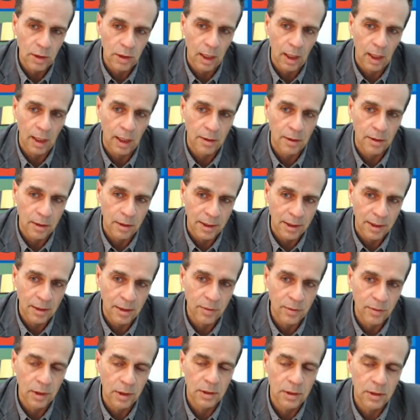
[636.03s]
and
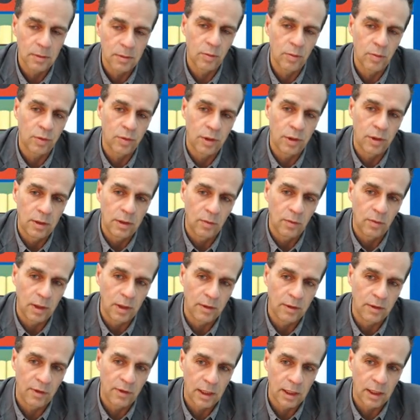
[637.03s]
equally as important, what the
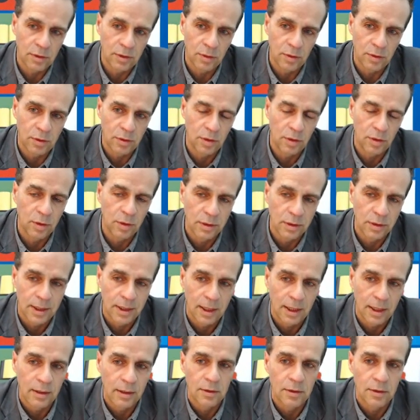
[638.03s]
vasculature looks like
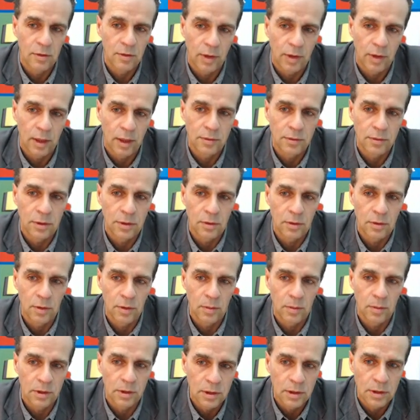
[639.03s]
in the surrounding
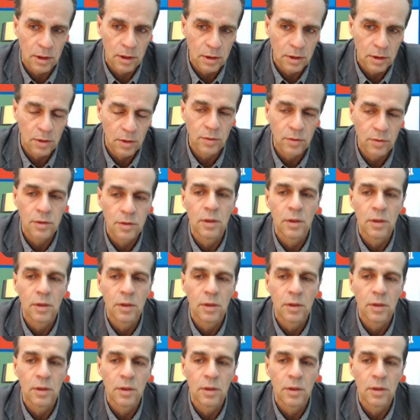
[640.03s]
normal tissues,